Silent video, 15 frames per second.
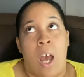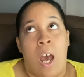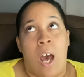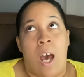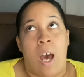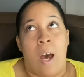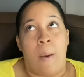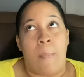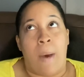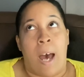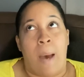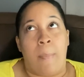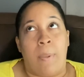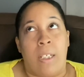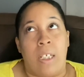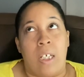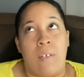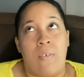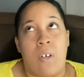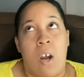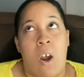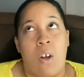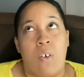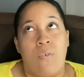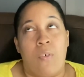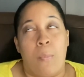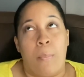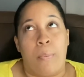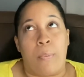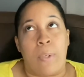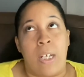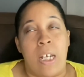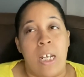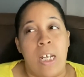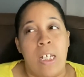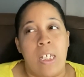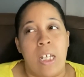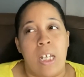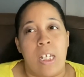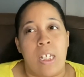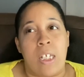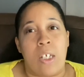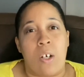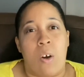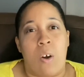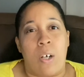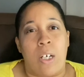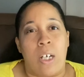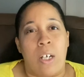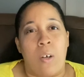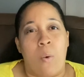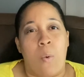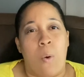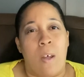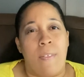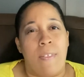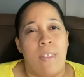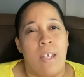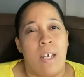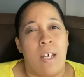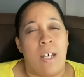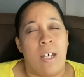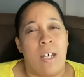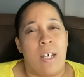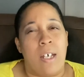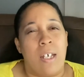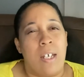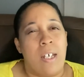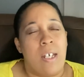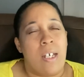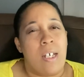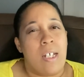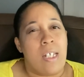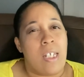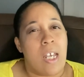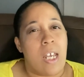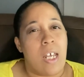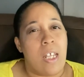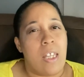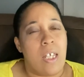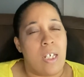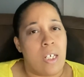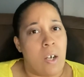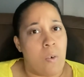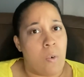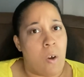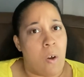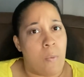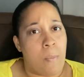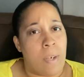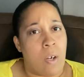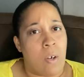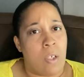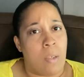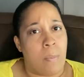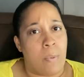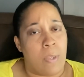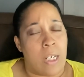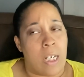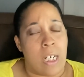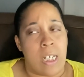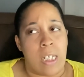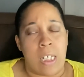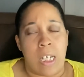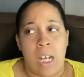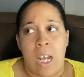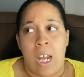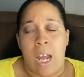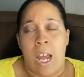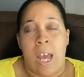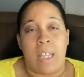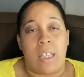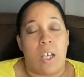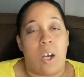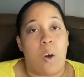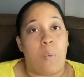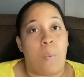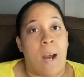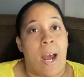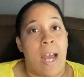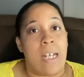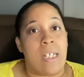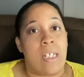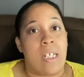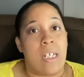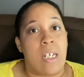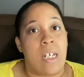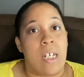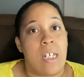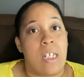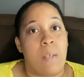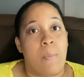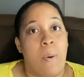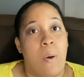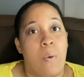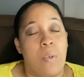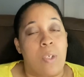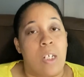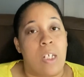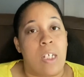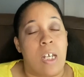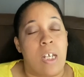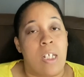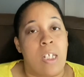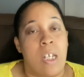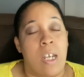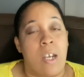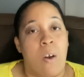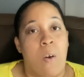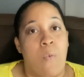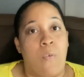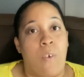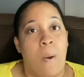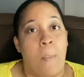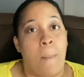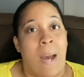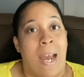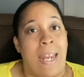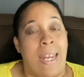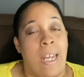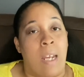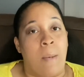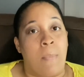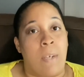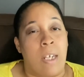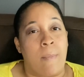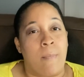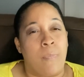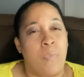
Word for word: I believe Carnival Breeze is starting on the 10th. Don't quote me on the Breeze. And the Horizon is supposed to set sail from Miami